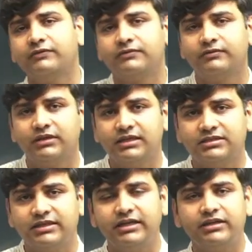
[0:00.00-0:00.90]
The
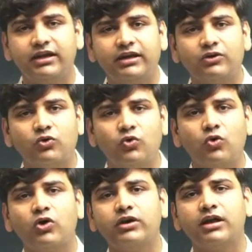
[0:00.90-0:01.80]
state can go
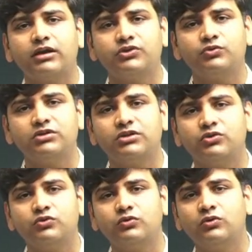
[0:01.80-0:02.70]
on accusing
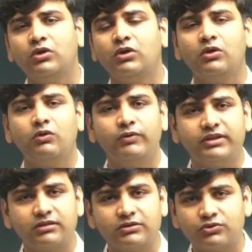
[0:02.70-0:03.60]
you with
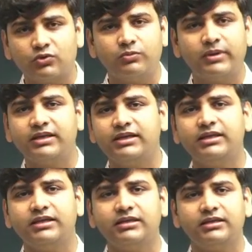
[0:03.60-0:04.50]
so
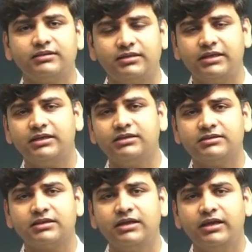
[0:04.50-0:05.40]
many things,
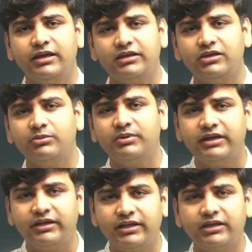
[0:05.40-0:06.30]

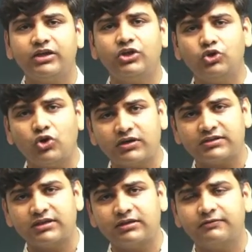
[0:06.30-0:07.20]
incriminating yourself